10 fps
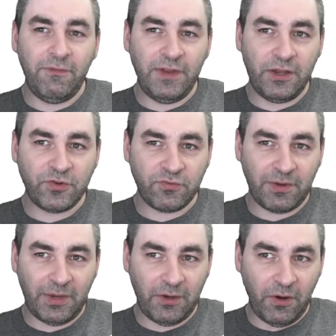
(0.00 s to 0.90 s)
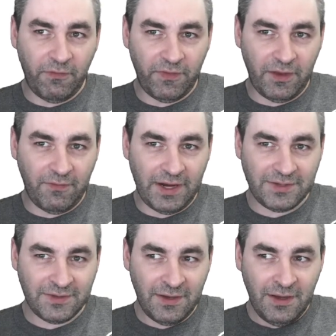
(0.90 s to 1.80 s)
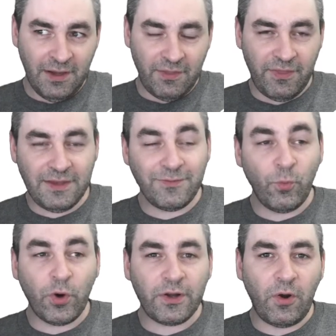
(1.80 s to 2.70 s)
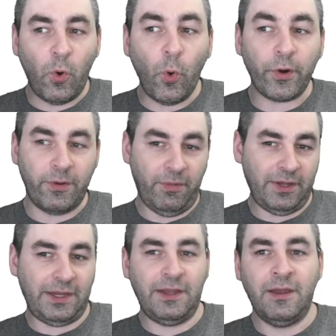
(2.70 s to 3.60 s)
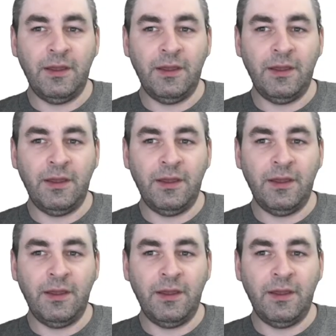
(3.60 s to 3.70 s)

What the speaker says: video streaming off of the device. This worked horribly.